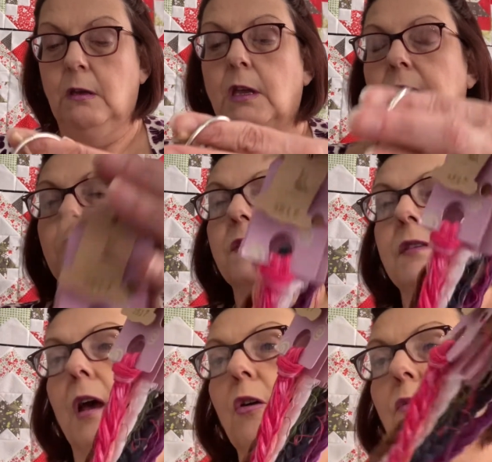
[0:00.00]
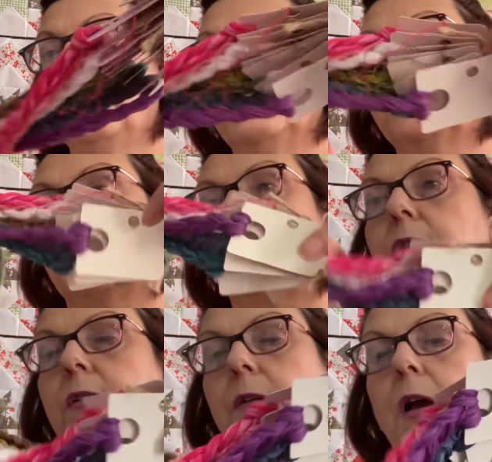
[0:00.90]
And so these are
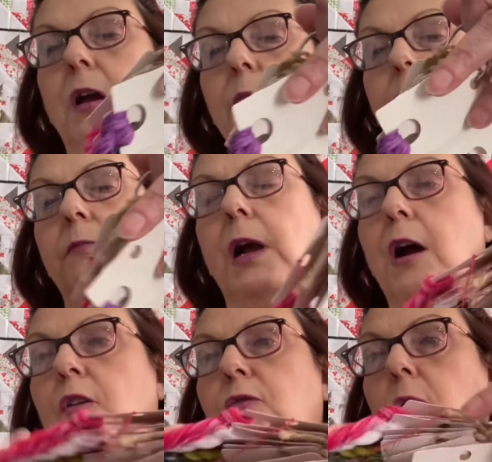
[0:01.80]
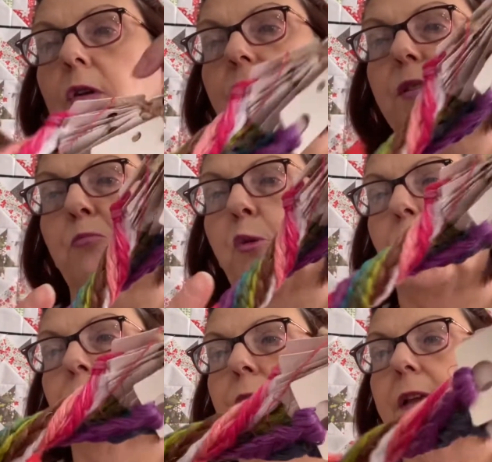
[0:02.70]
the Owl Forest
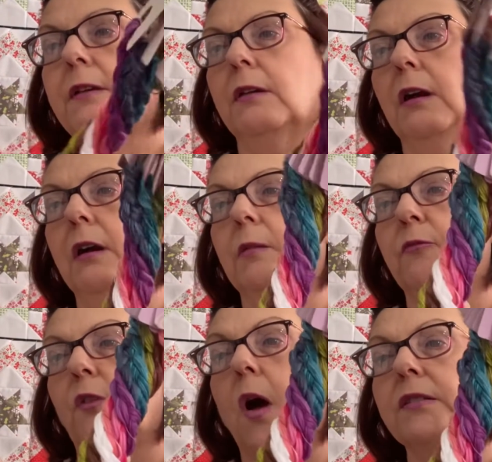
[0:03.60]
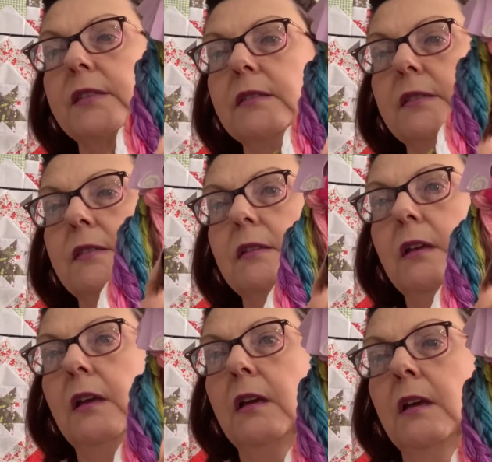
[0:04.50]
embroidery flosses.
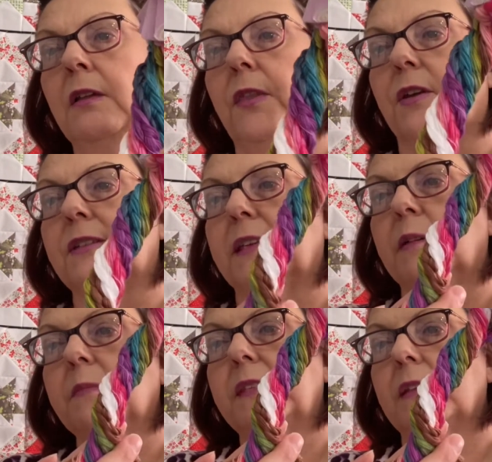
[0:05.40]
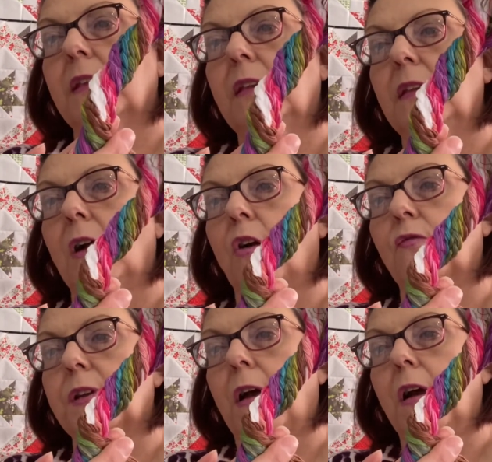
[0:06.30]
They're DMC
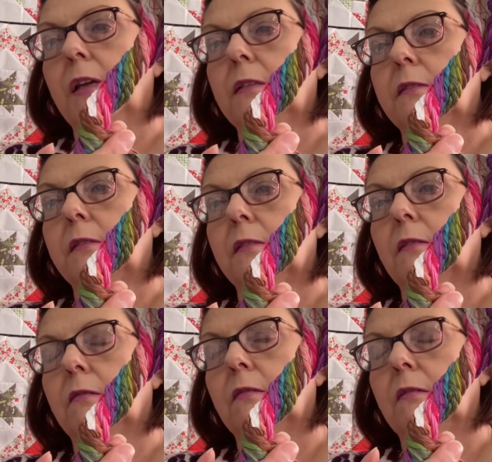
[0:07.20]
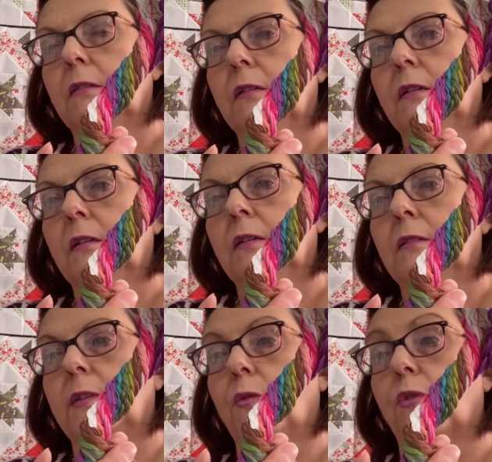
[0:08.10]
overdyes
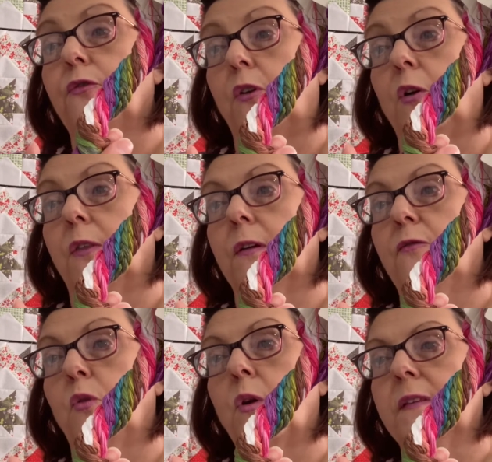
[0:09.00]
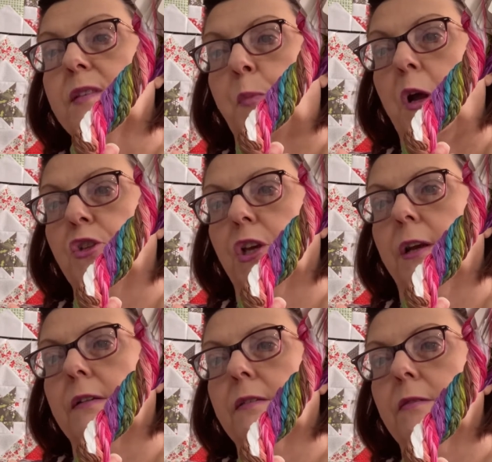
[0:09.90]
that were for this
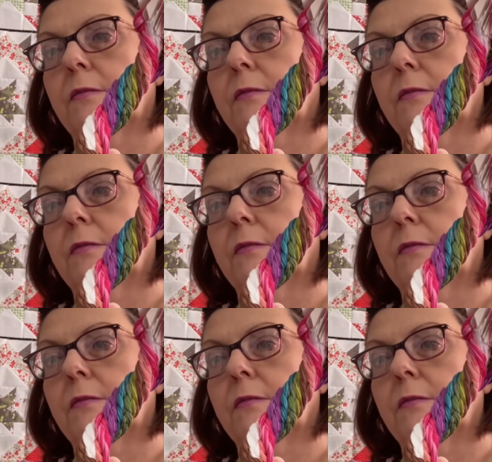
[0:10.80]
project.